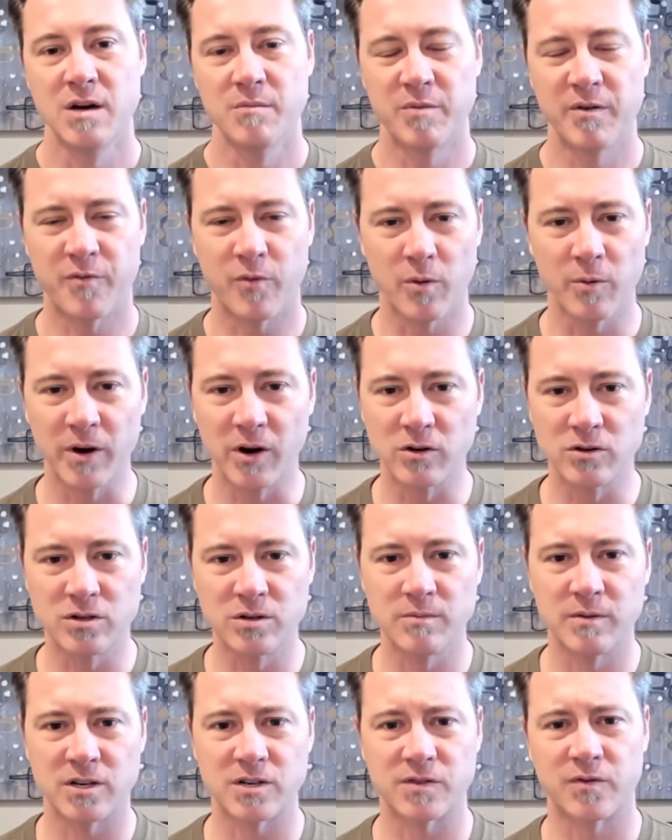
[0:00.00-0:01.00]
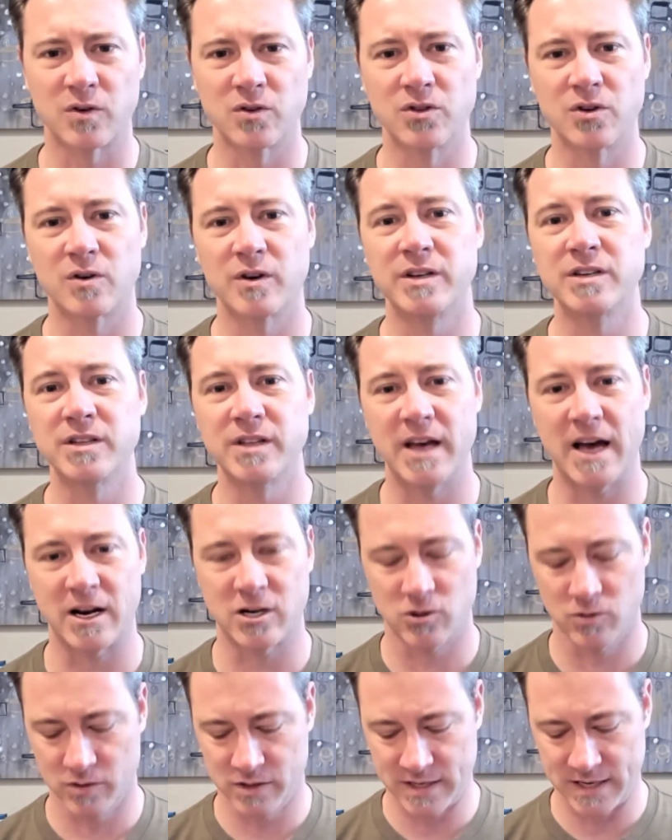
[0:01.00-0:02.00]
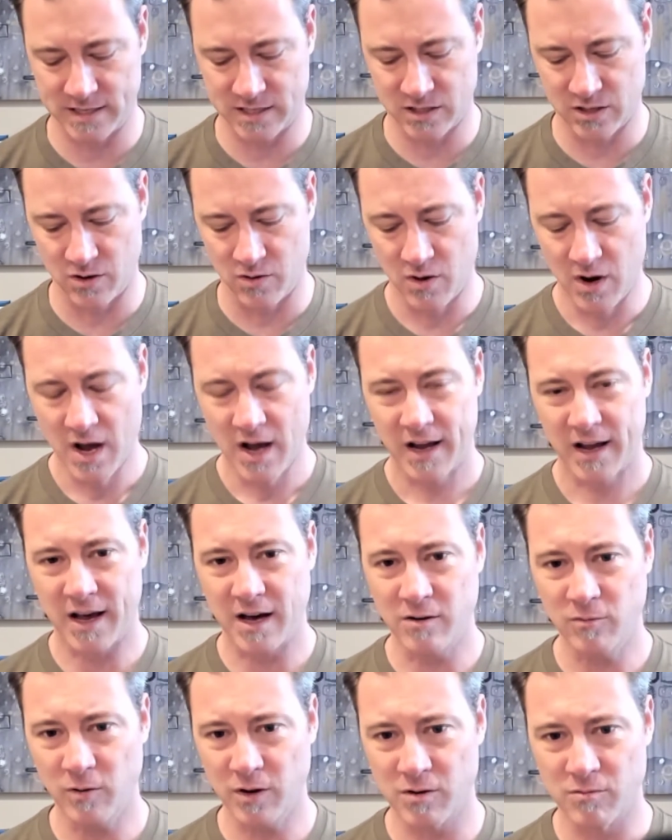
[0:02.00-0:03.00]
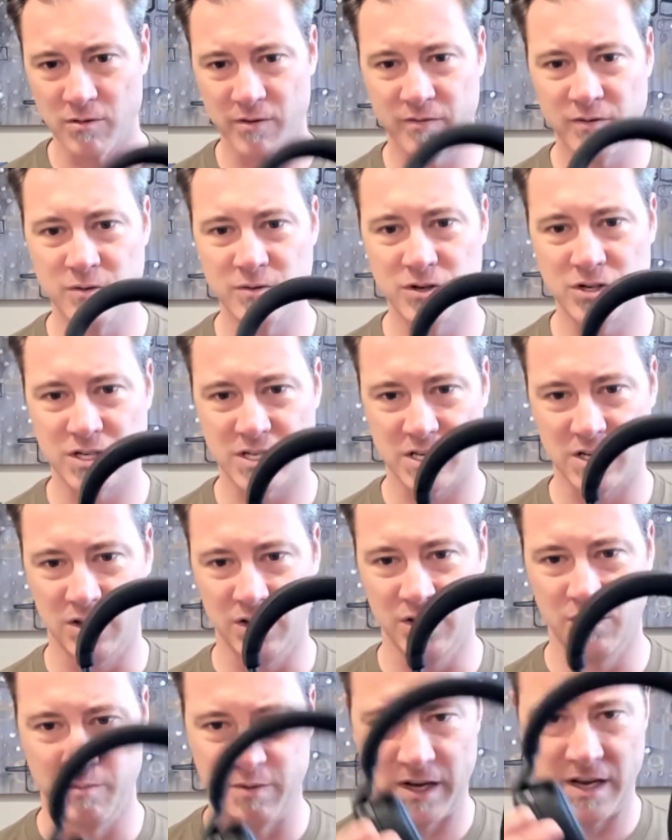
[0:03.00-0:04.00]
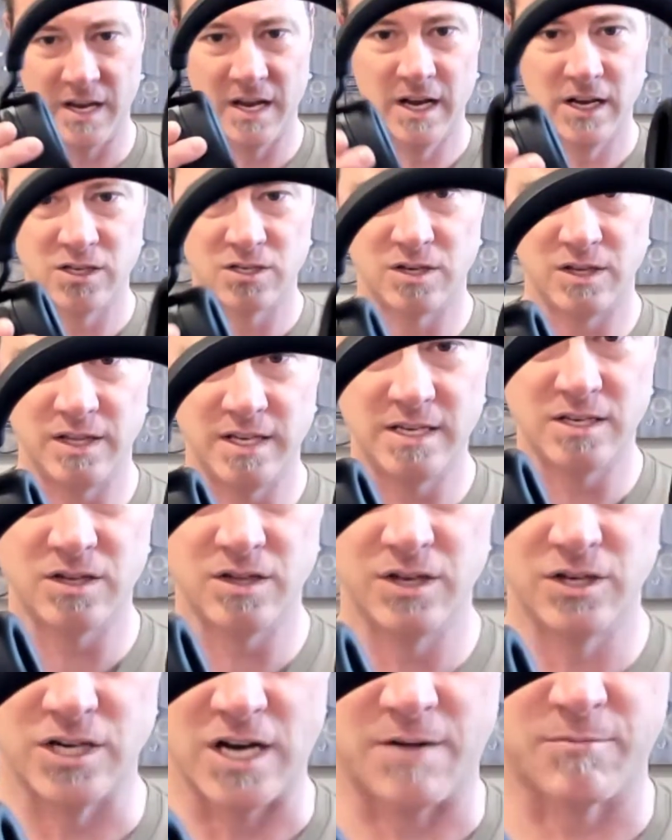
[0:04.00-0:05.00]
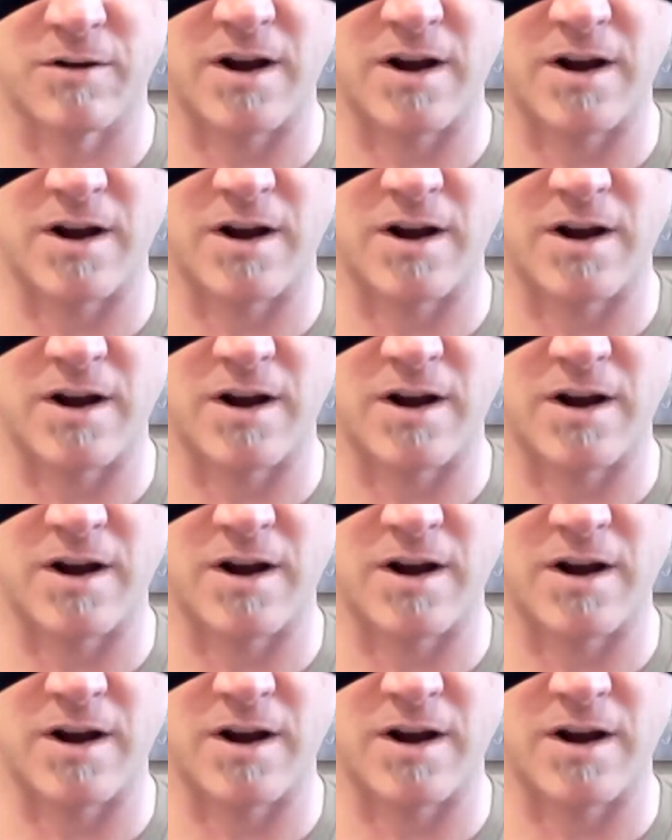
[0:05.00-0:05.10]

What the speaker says: Before we go too much further into the actual test though, kind of want to review it just a little bit. So these are the Jabra